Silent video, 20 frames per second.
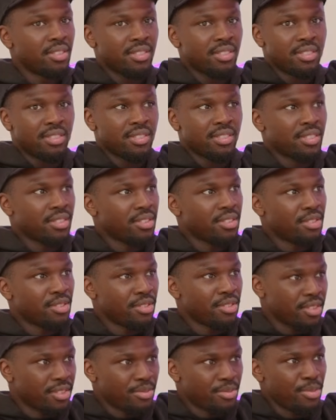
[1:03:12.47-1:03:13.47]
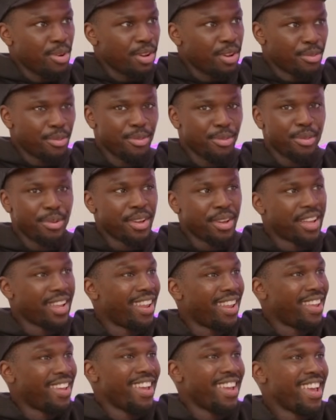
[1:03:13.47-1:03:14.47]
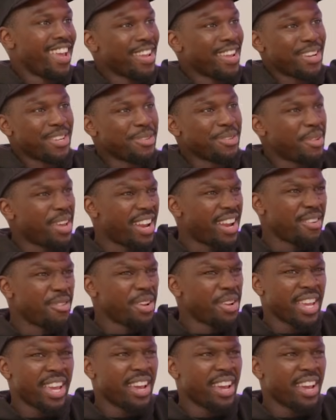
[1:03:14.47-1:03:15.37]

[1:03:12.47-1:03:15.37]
it doesn't. I don't get.